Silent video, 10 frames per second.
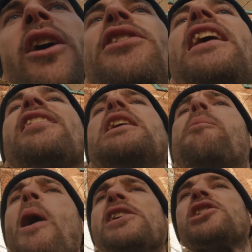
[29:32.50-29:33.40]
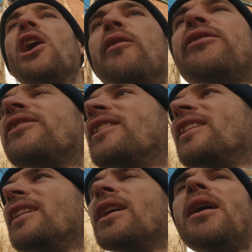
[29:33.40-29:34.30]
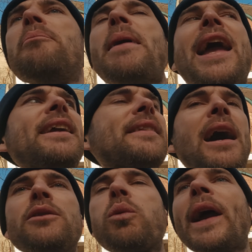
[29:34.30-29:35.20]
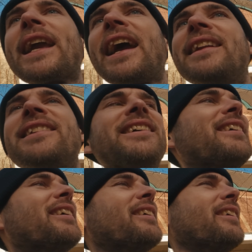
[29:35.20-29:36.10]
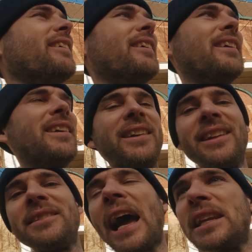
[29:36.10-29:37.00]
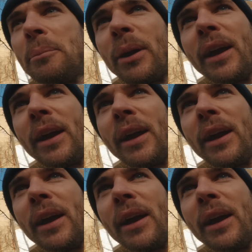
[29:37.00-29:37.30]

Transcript: Who's this an impression of? Mate, that was wicked! Danny